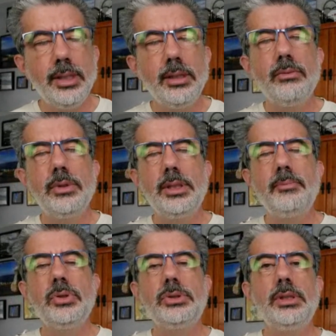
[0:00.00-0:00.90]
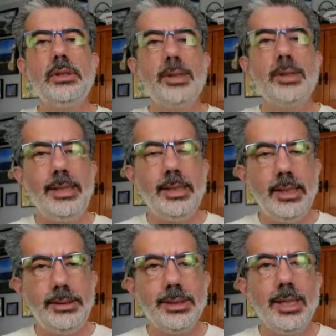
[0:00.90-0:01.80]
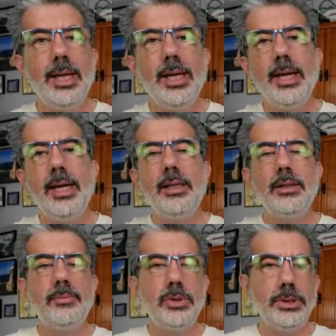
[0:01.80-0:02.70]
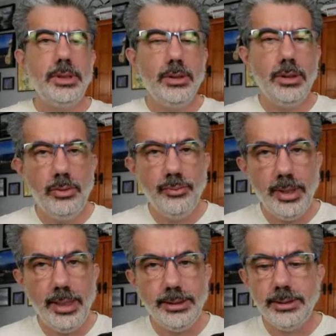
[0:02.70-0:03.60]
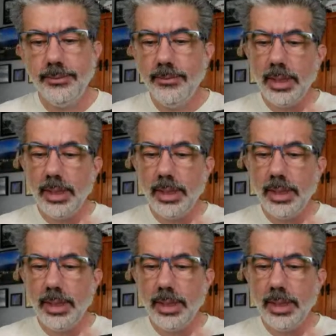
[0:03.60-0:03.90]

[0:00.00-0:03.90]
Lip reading: They're really pushing their late nights, and they're pushing their overnights.